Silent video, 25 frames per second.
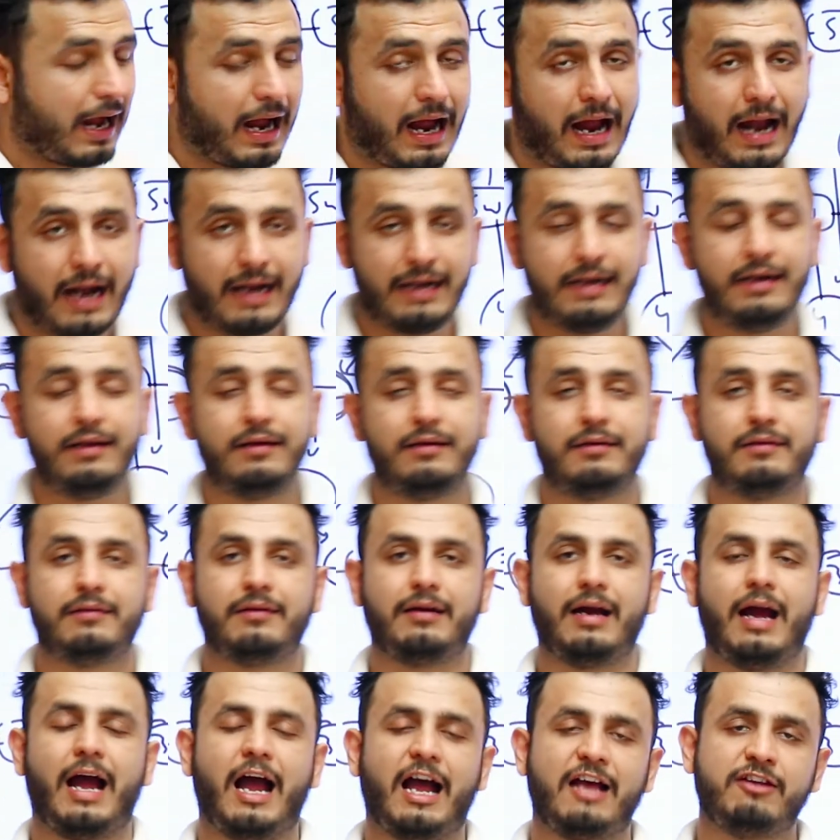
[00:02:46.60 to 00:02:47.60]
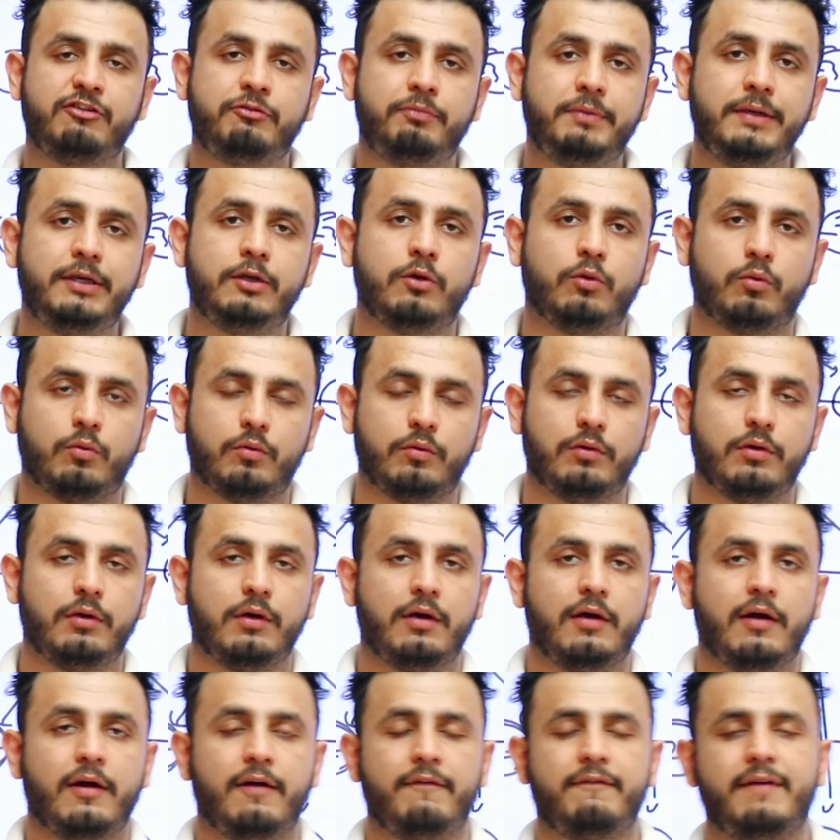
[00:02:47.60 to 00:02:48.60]
And as we know,
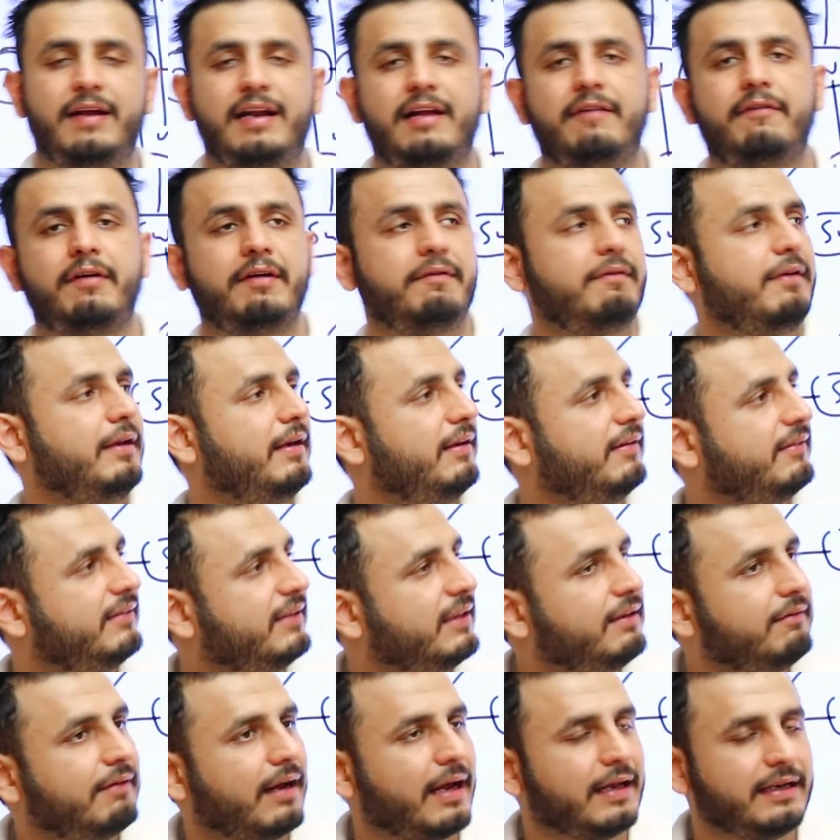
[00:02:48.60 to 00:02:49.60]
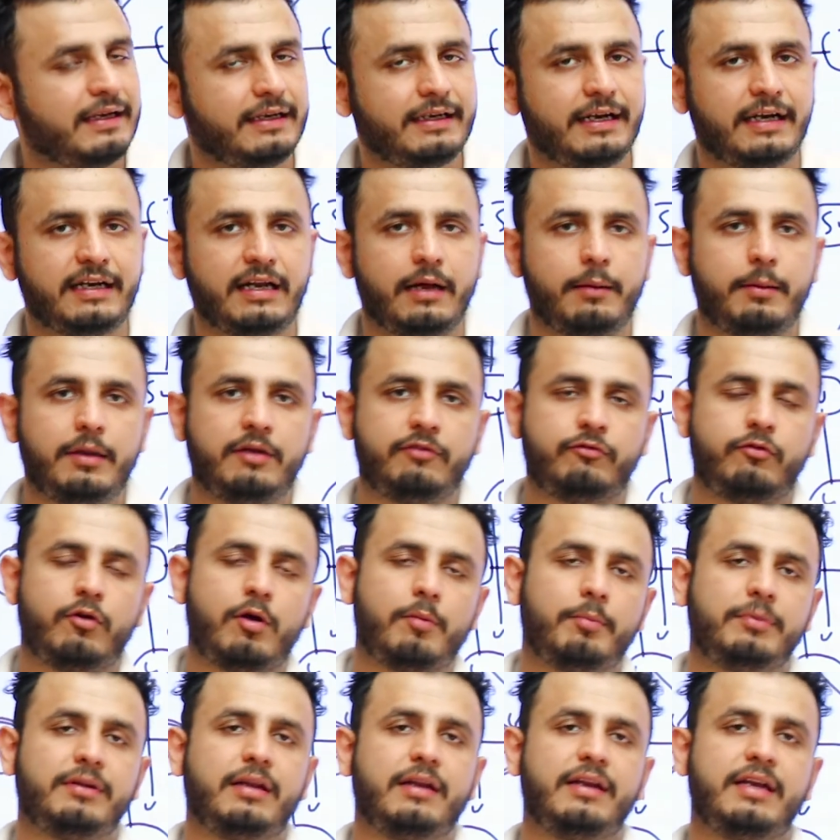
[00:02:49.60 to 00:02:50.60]
whenever we receive any database
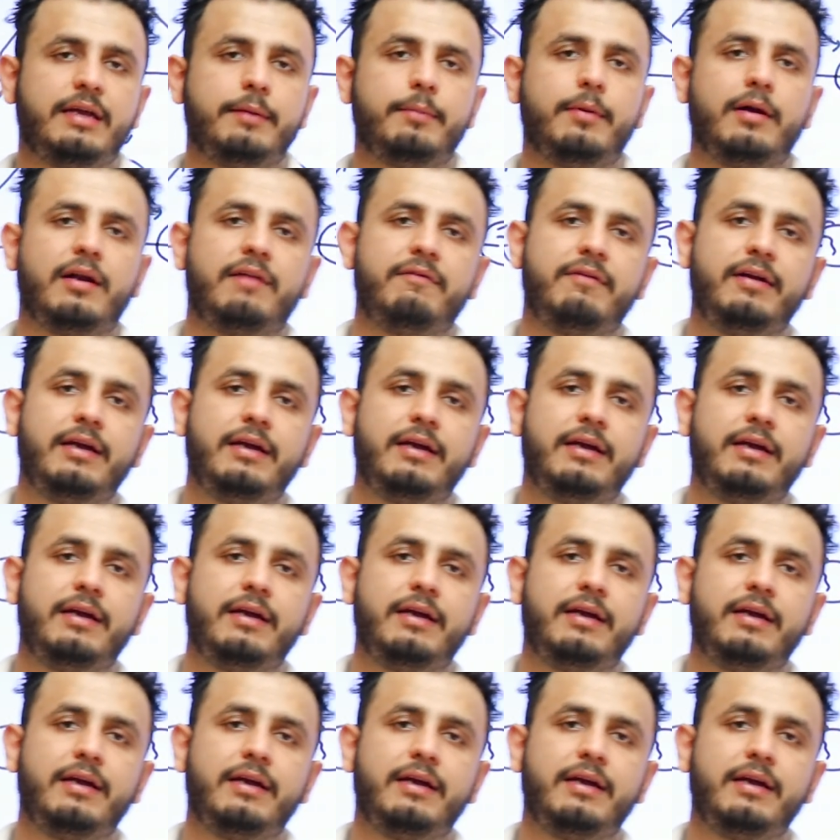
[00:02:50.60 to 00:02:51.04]
from the neighbor,